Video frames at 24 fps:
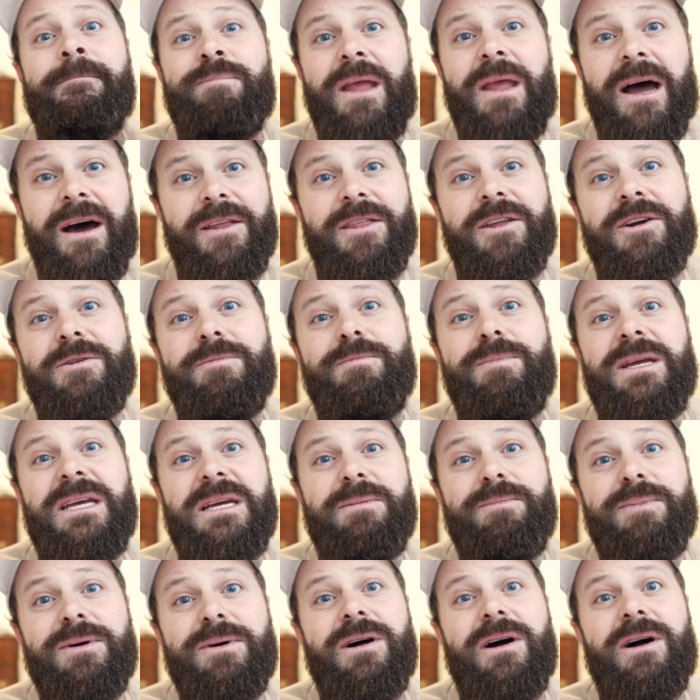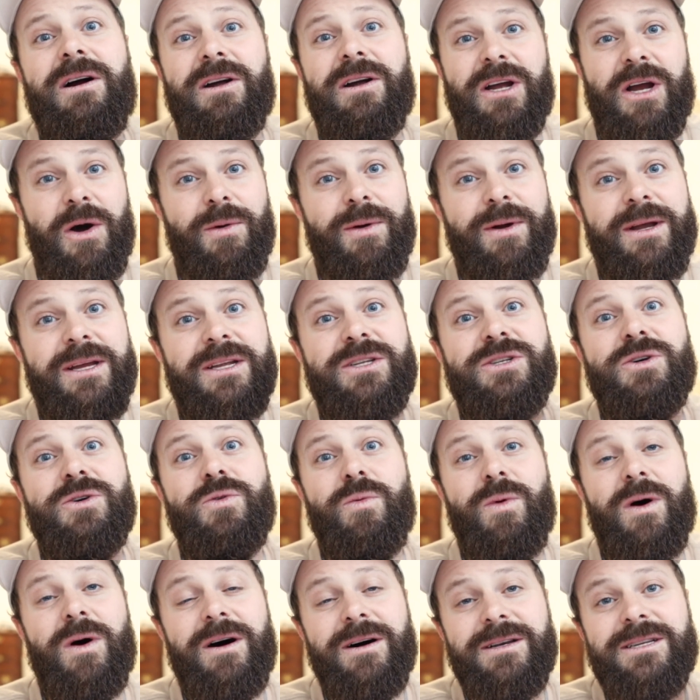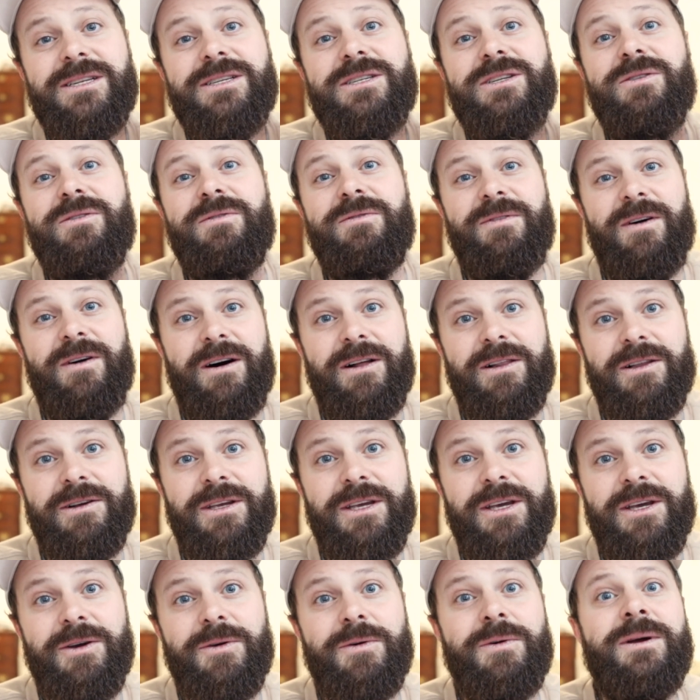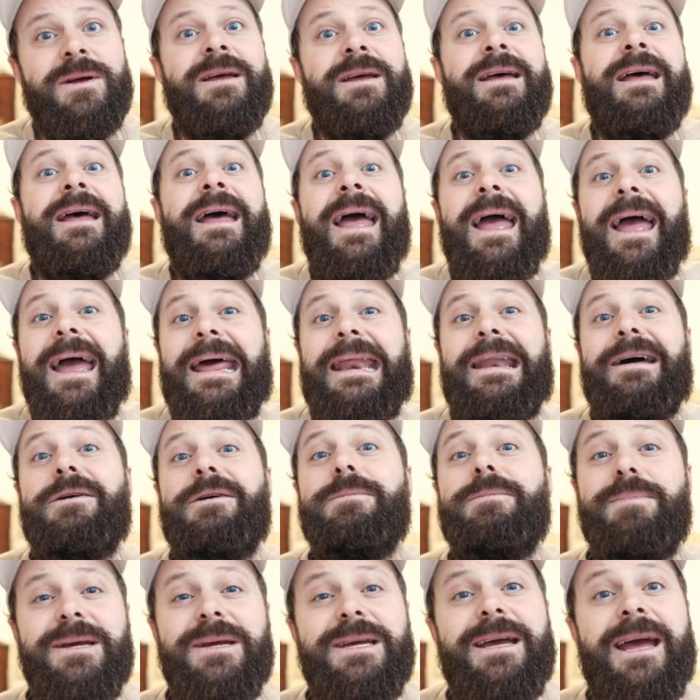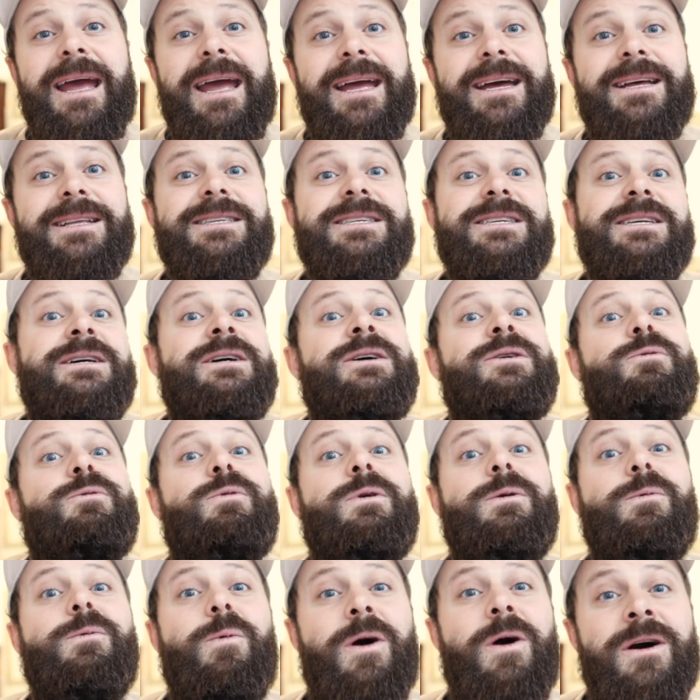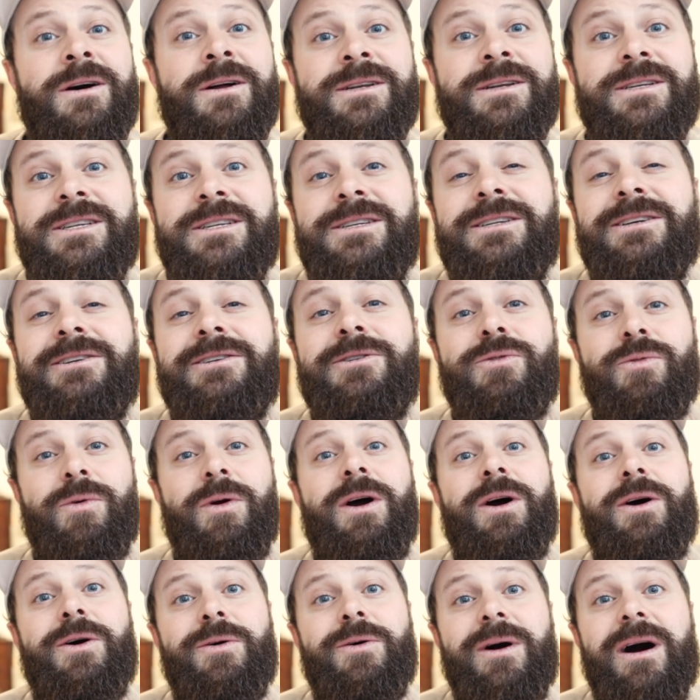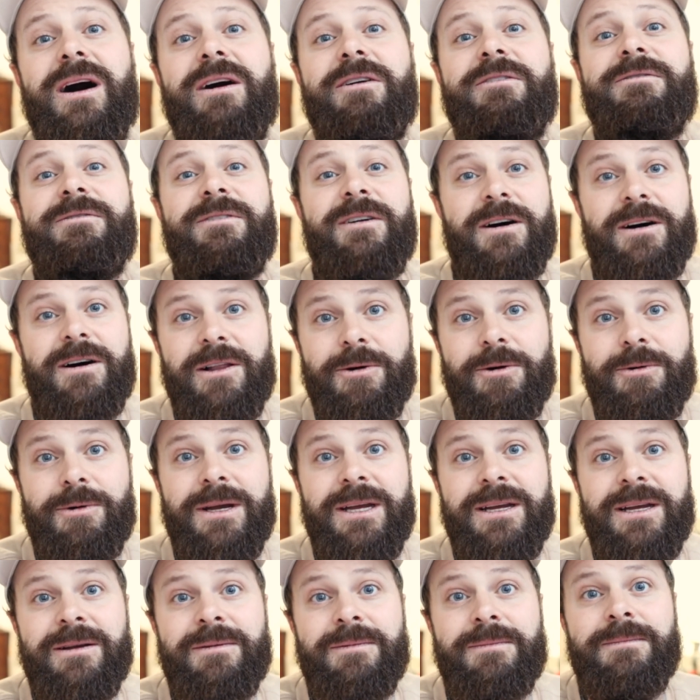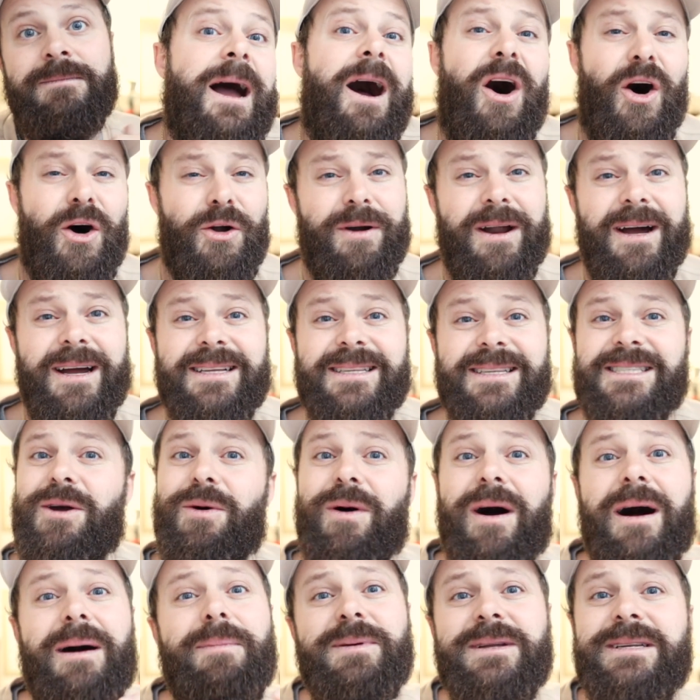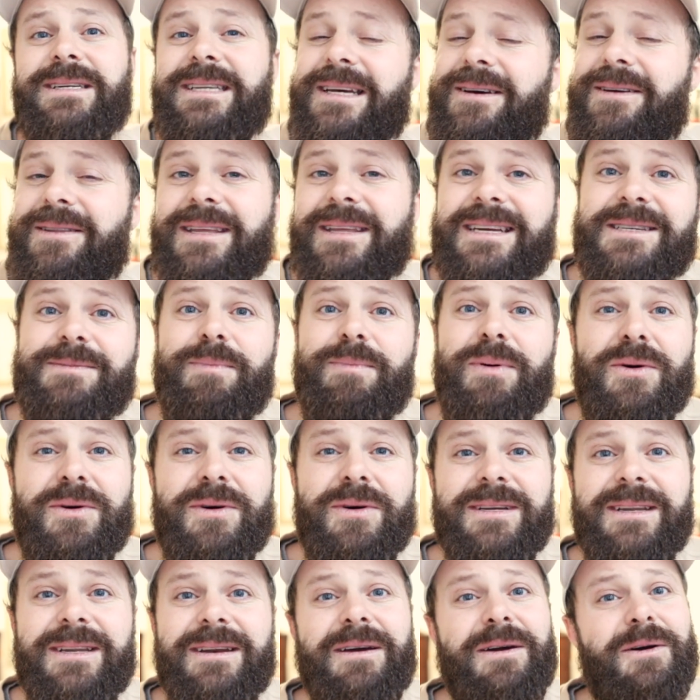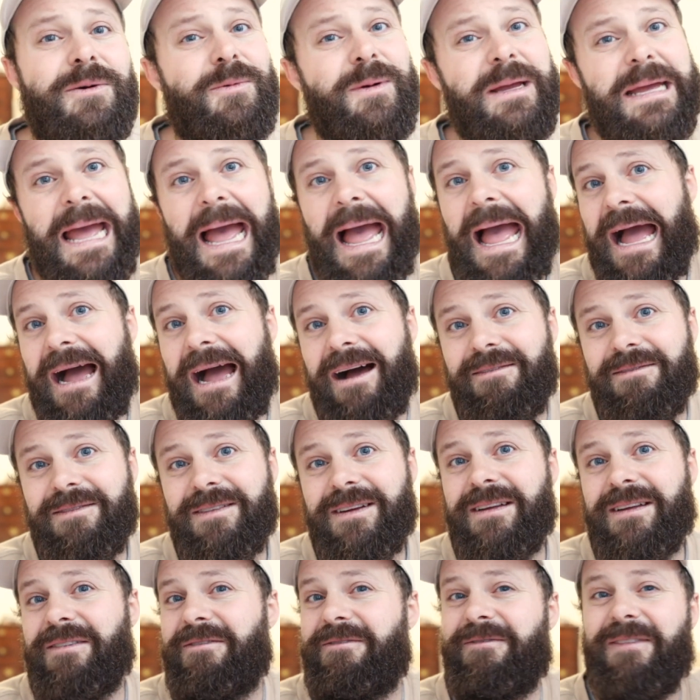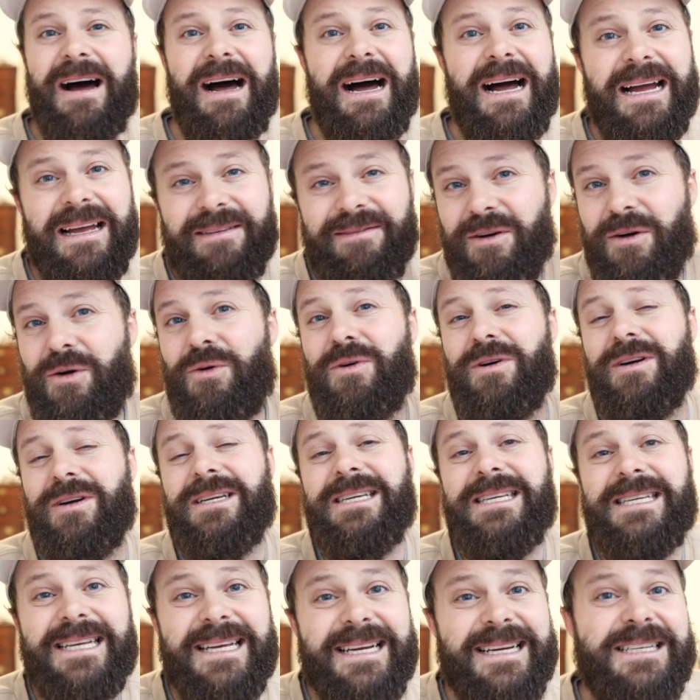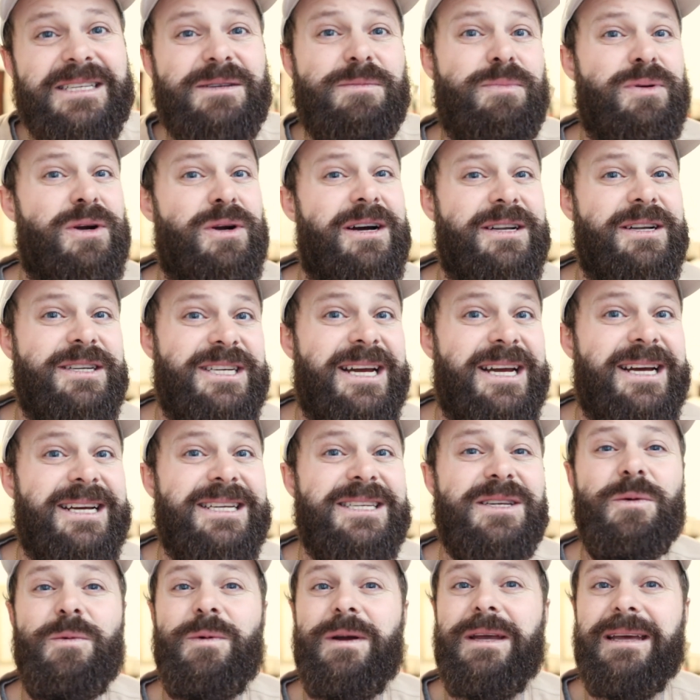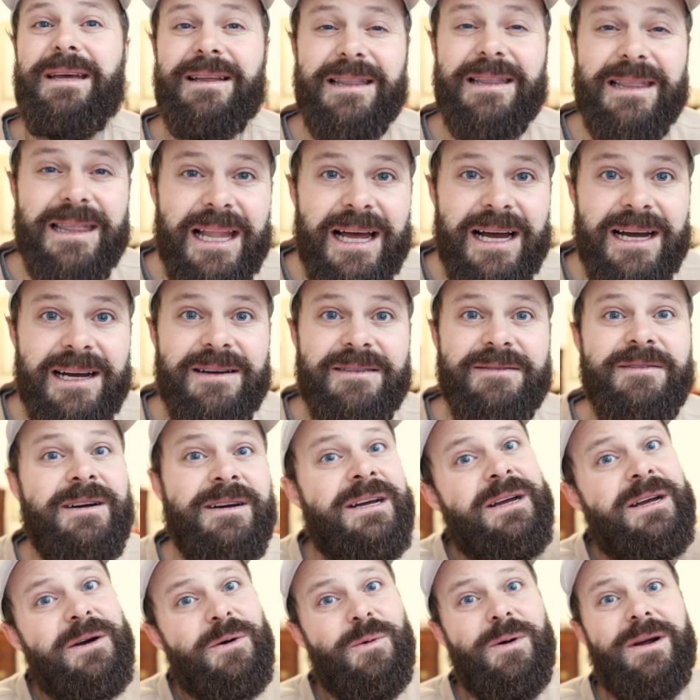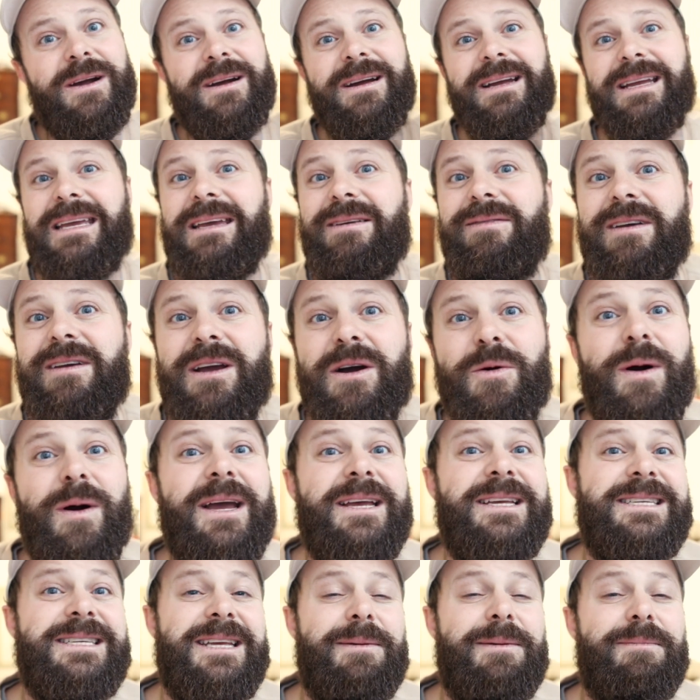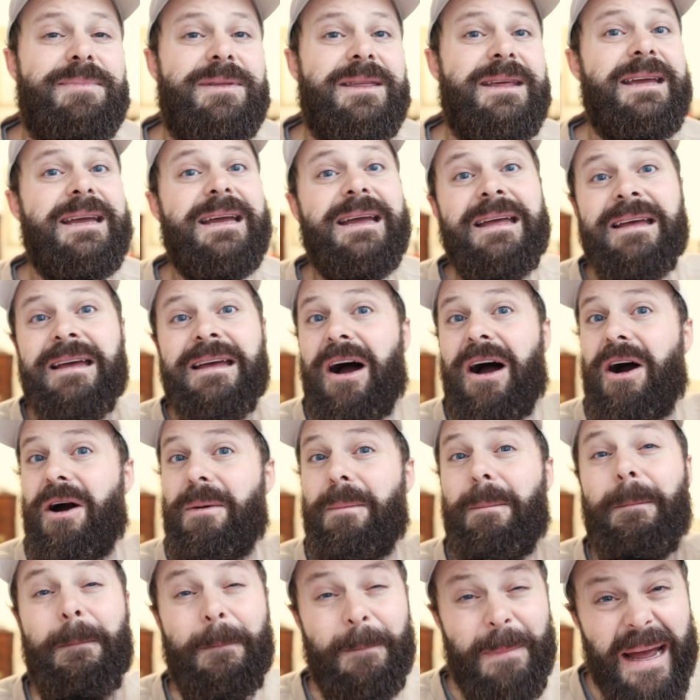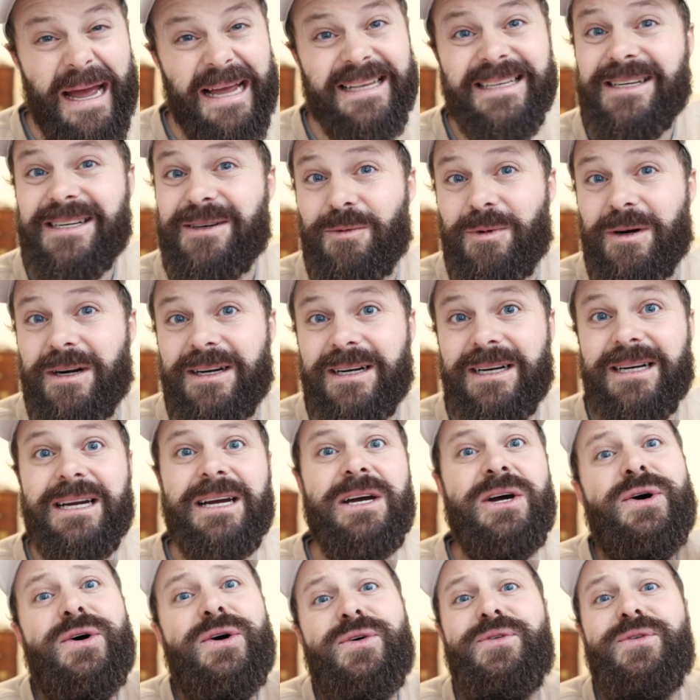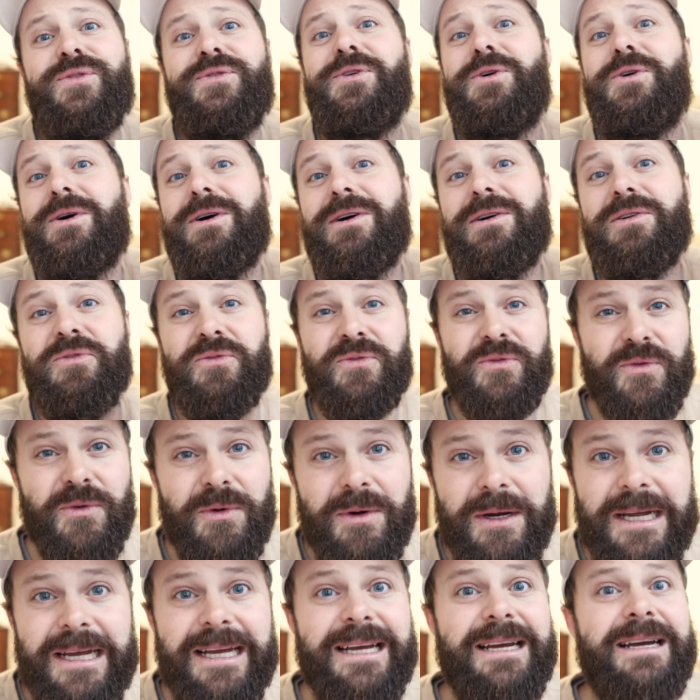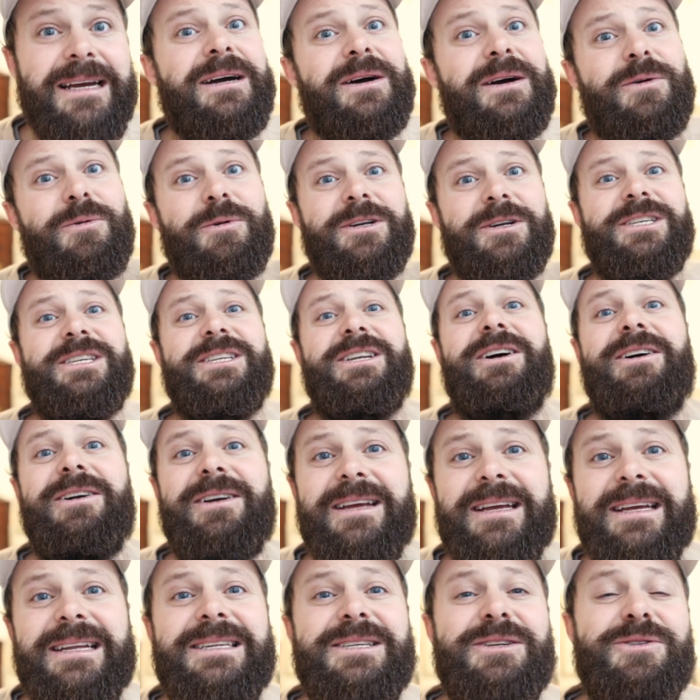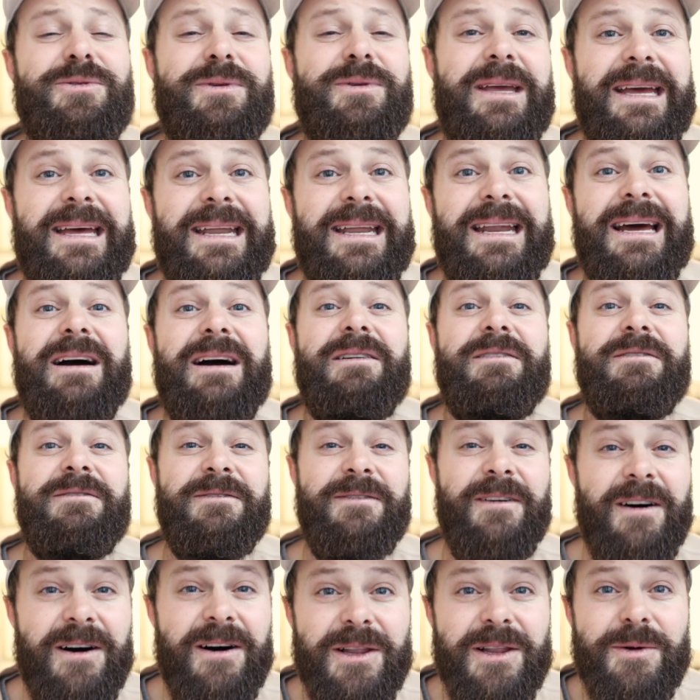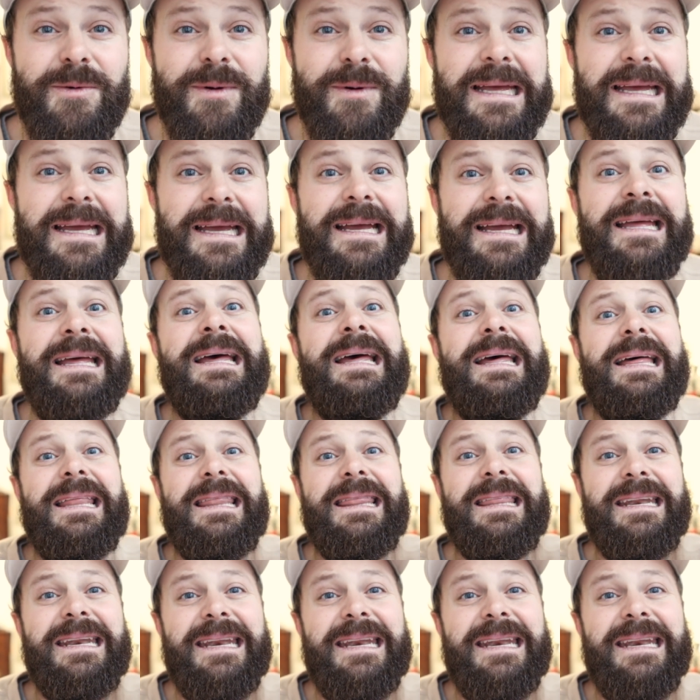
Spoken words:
other people are going to want to follow you. And on Behance, we want to grow a following. All right, so up until this point, we have 5 or 6 projects we love. We are giving away something, our best work, for free. We're starting to get a following. The